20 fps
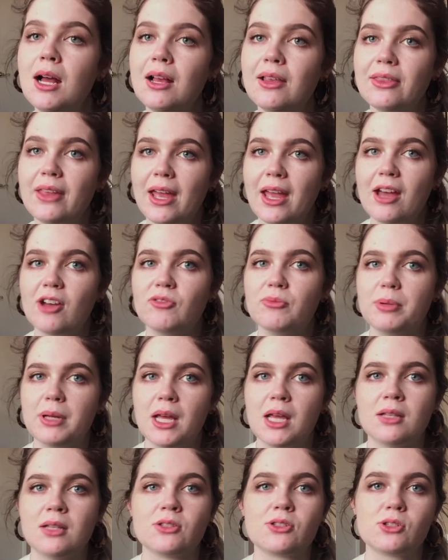They have
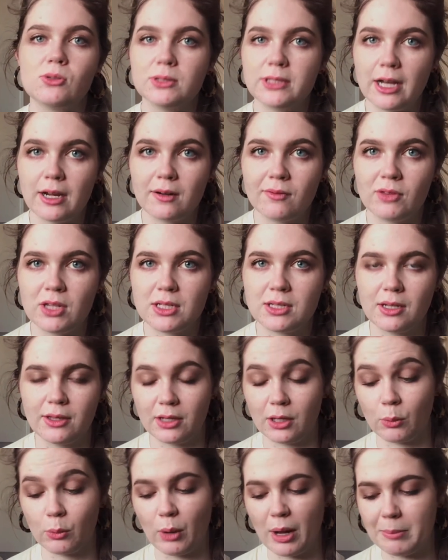been sold out of this on
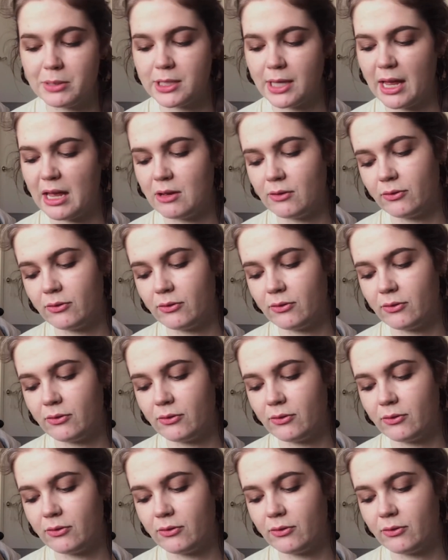their website